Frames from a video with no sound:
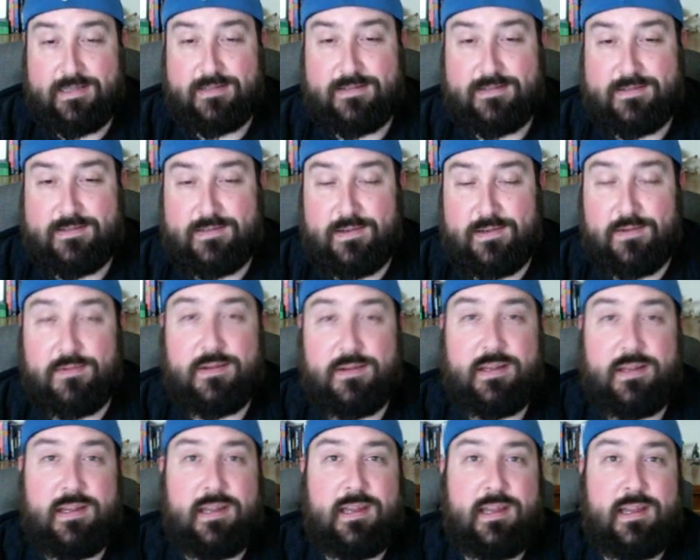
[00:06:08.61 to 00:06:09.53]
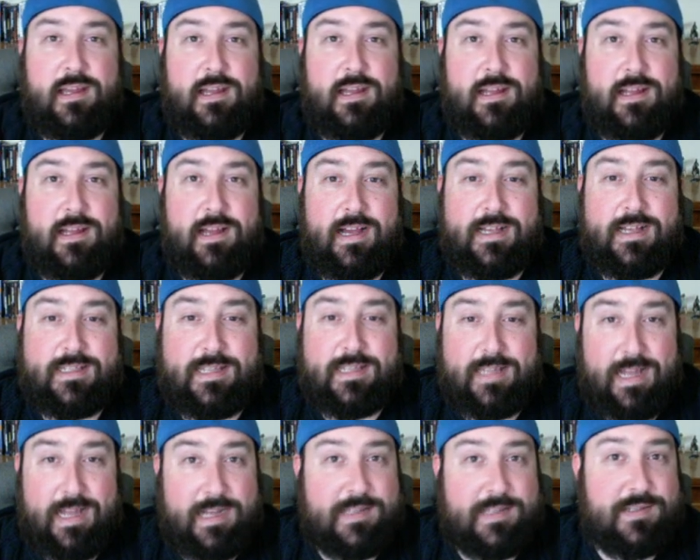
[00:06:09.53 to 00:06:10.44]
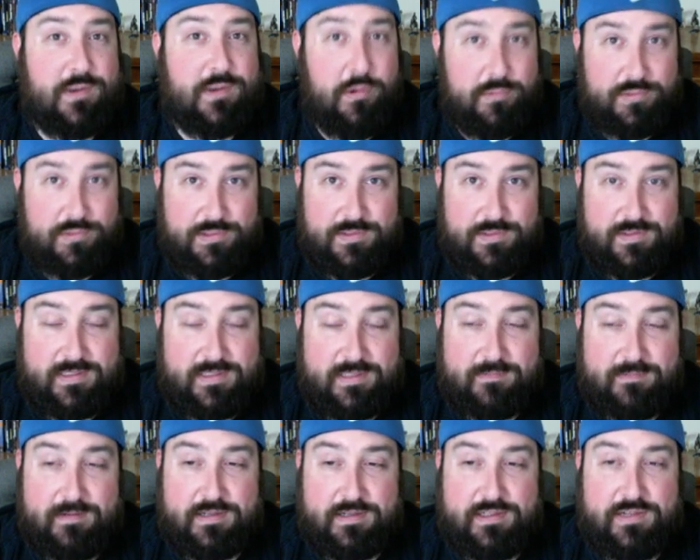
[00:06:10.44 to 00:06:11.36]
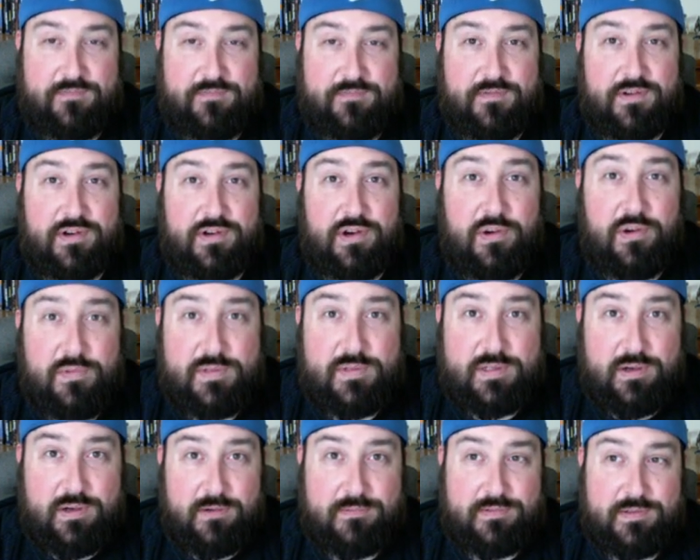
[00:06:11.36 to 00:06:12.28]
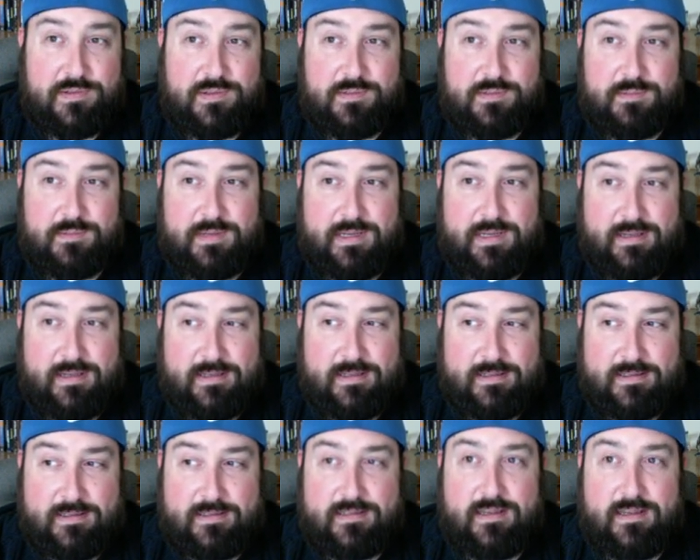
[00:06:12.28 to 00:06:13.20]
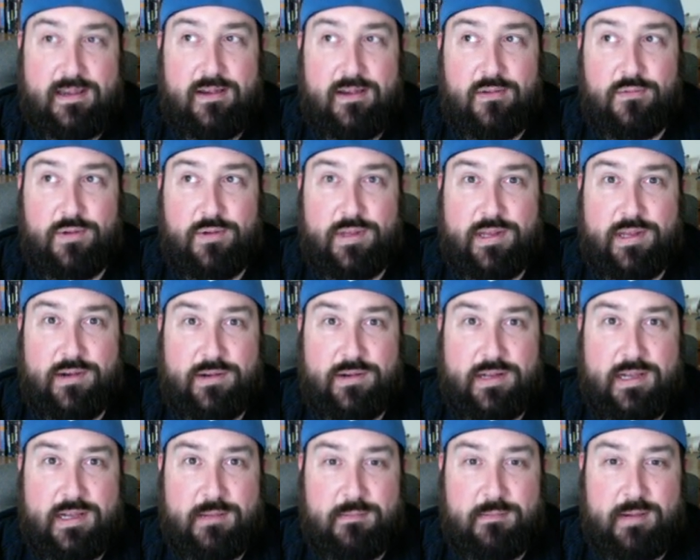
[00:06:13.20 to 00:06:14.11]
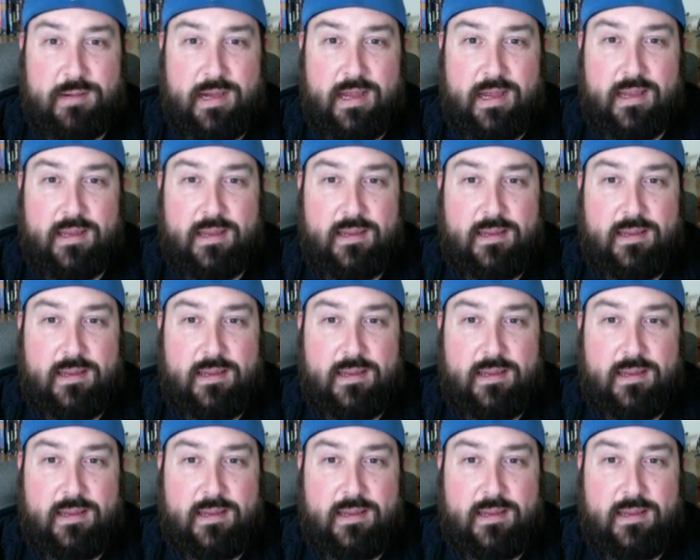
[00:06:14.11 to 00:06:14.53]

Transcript: So that's a lot of sculptures, especially for gold sculptures, because really hard to come by.